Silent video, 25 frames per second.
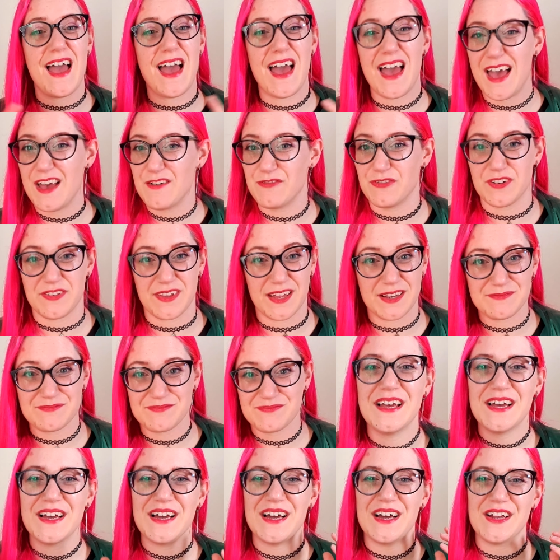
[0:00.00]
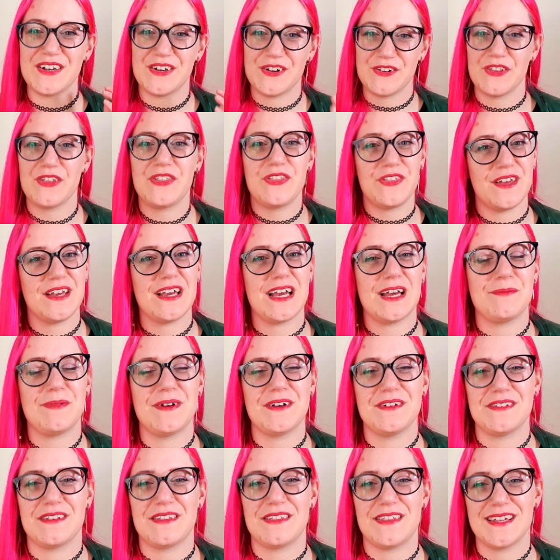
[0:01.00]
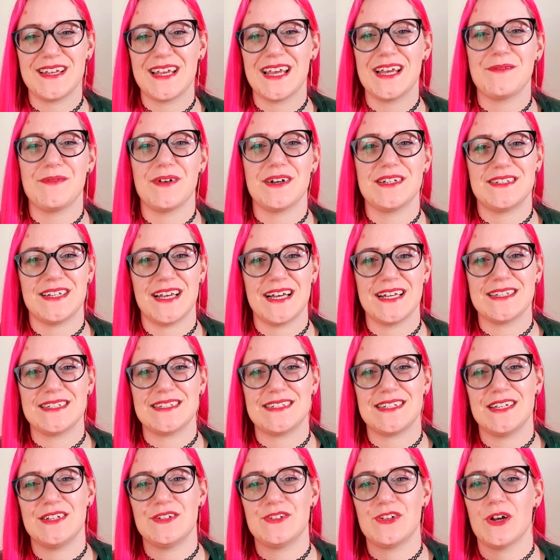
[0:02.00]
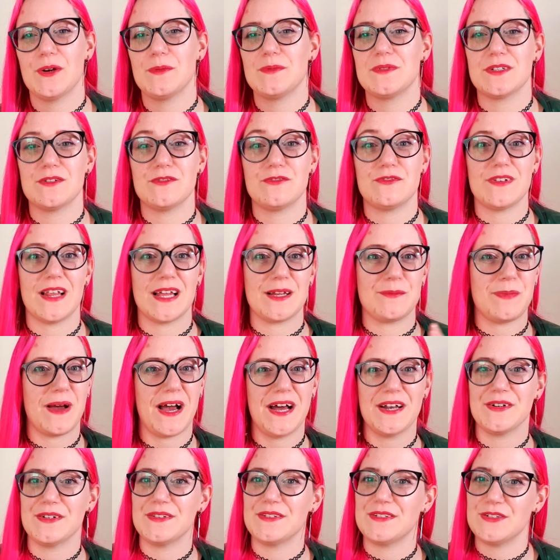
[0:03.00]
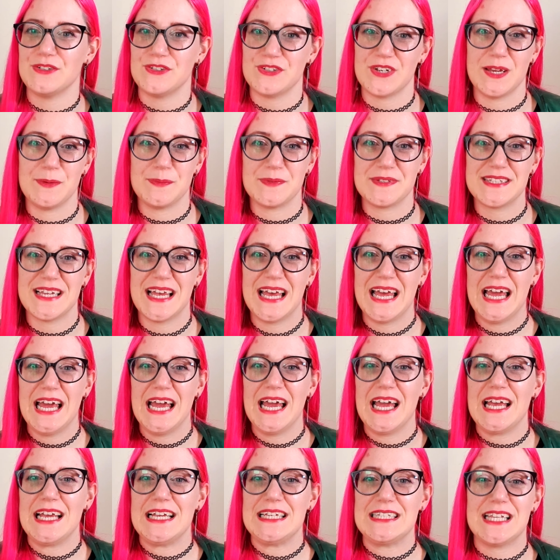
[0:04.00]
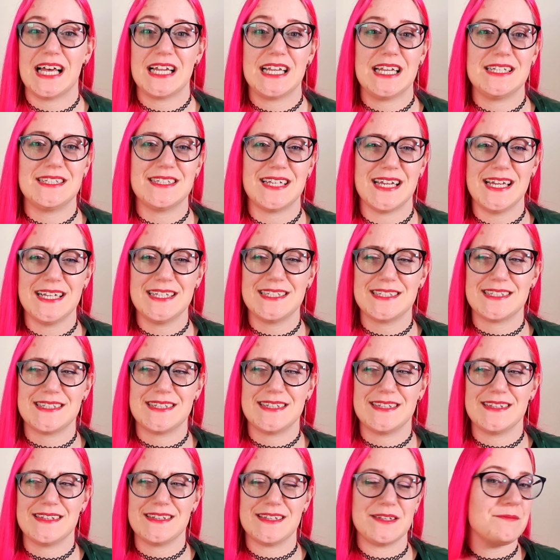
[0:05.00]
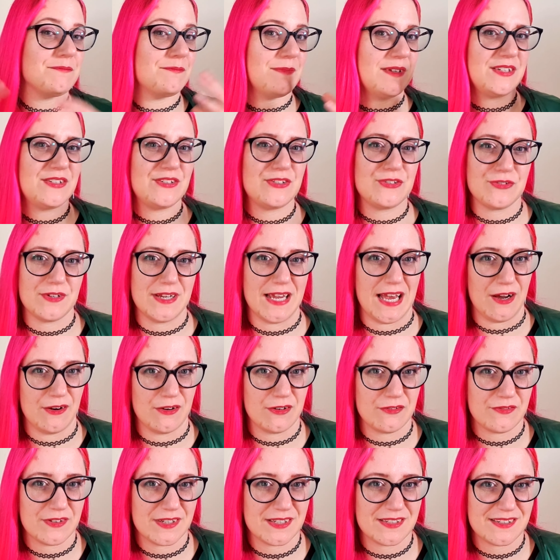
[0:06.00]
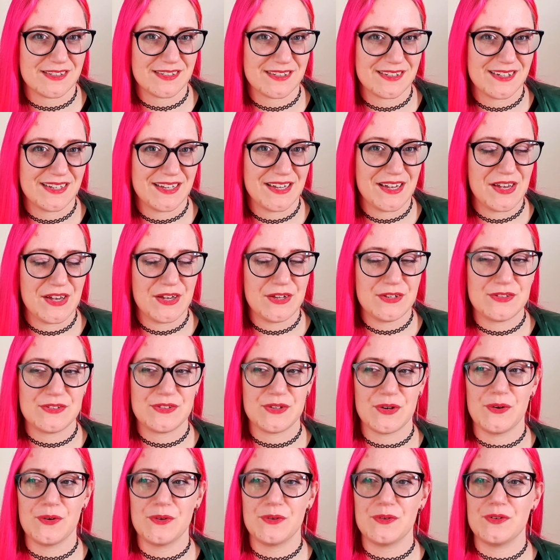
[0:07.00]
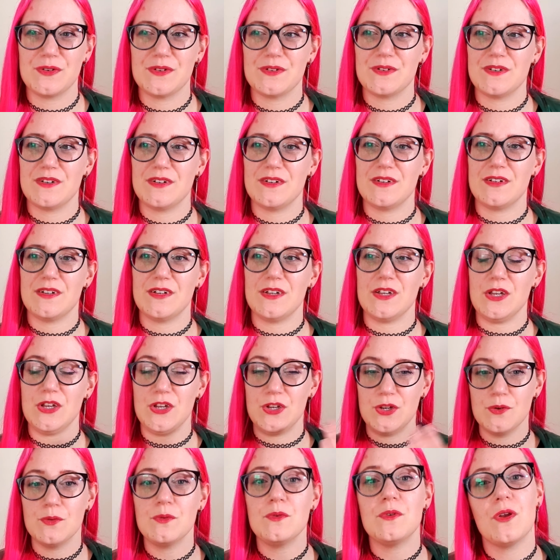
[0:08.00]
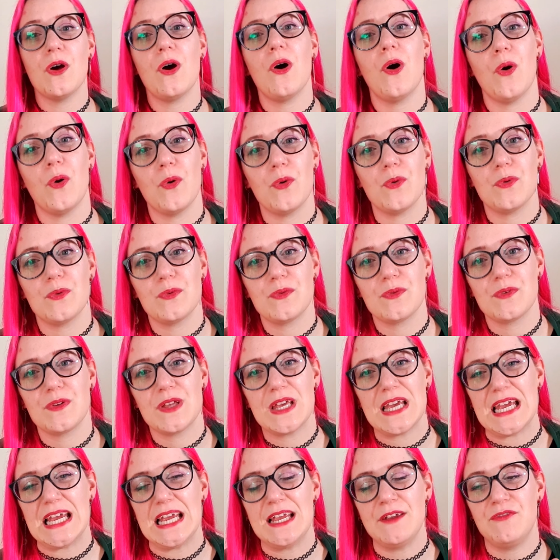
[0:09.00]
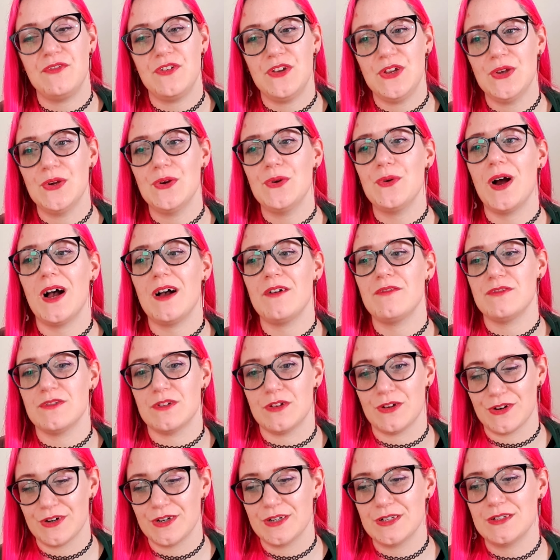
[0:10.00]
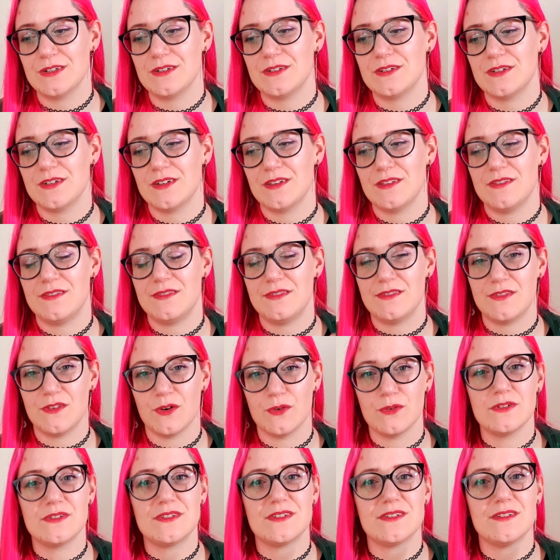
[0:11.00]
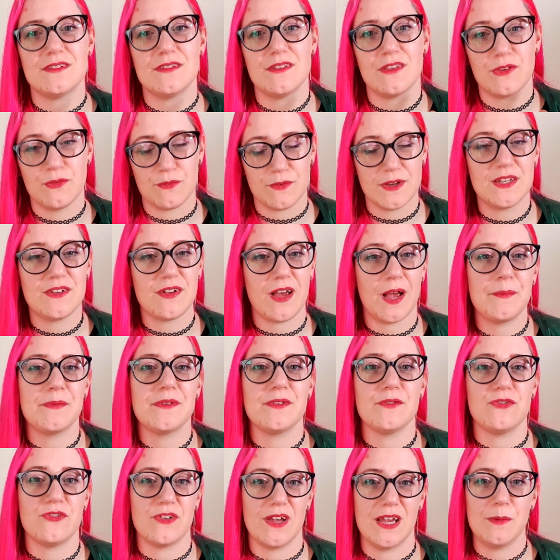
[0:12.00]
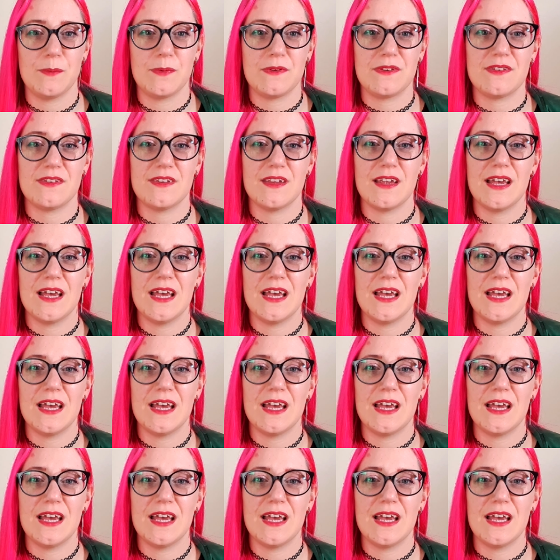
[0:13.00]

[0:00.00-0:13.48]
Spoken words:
everything. Another thing about thinking about dance in terms of like patterns and shapes is that it takes the mystery out of it. So you know, if you have learned those 3 types of shapes